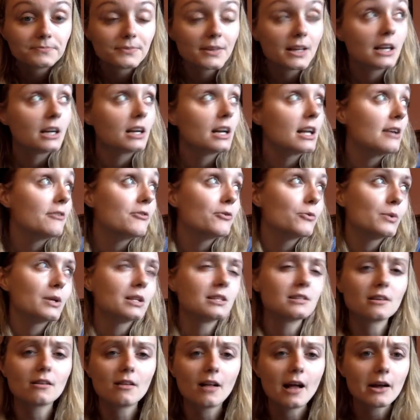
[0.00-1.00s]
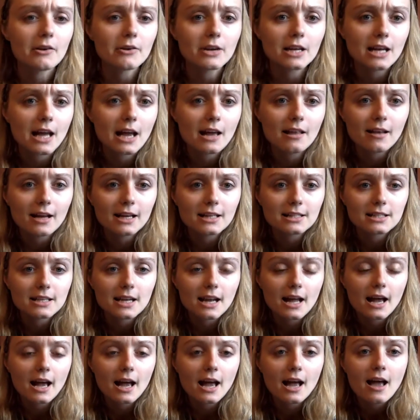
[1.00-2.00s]
and even when it's a cloudy day like
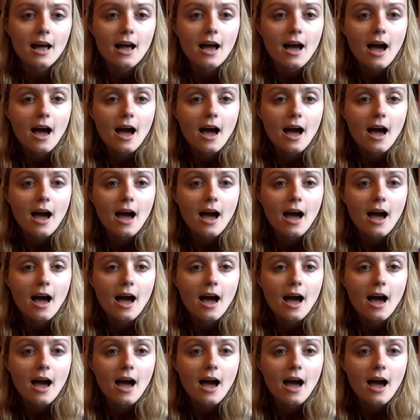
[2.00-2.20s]
today,